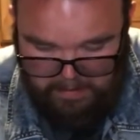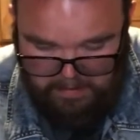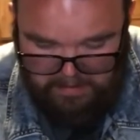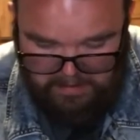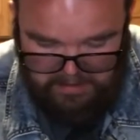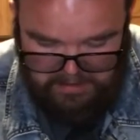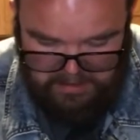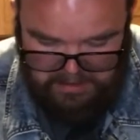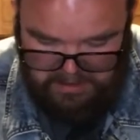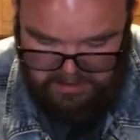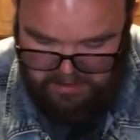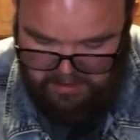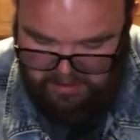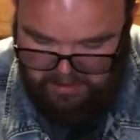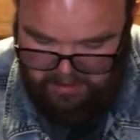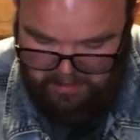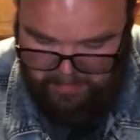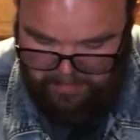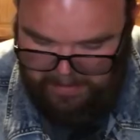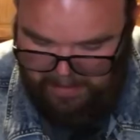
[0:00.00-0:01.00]
Just a little
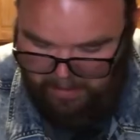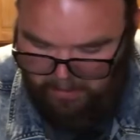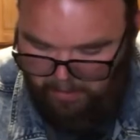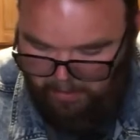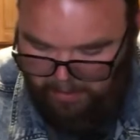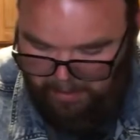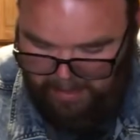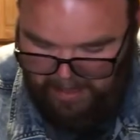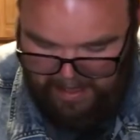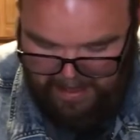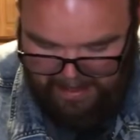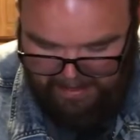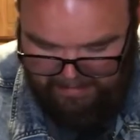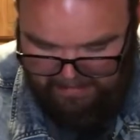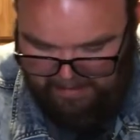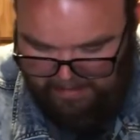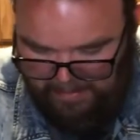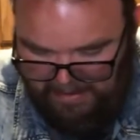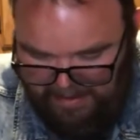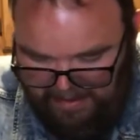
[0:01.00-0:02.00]
bit or a lot,
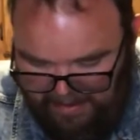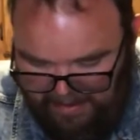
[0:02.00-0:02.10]
depending